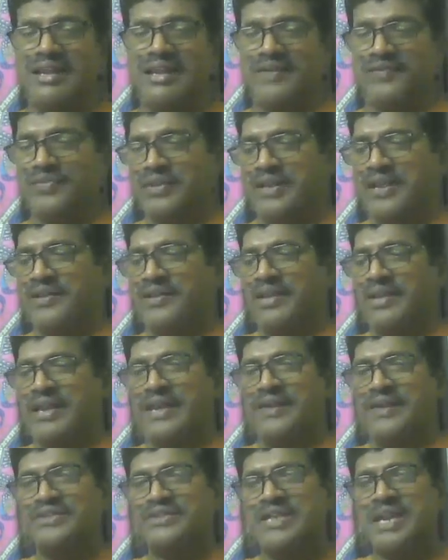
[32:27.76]
If, if,
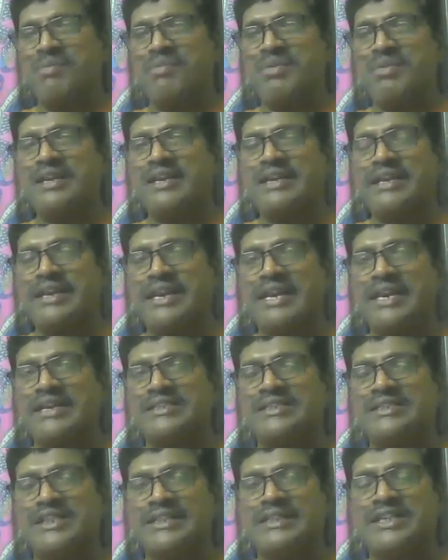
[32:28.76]
if somebody
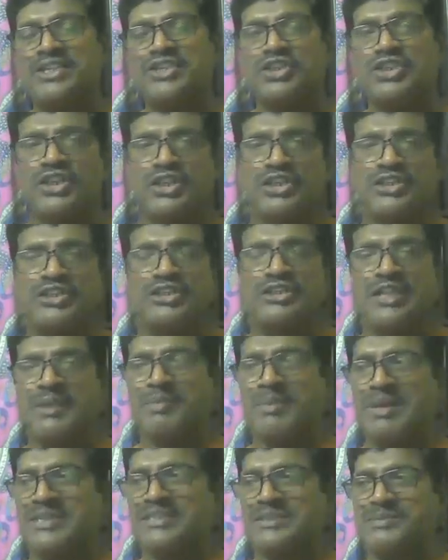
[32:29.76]
reads in the church, they
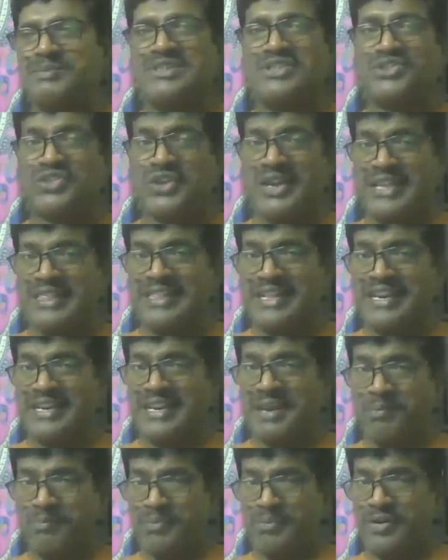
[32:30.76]
must be strengthened
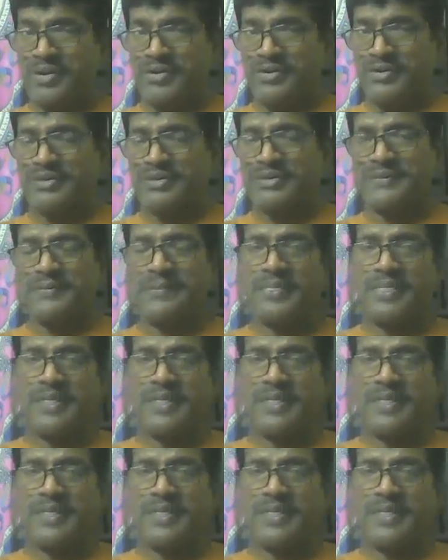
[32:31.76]
and empowered.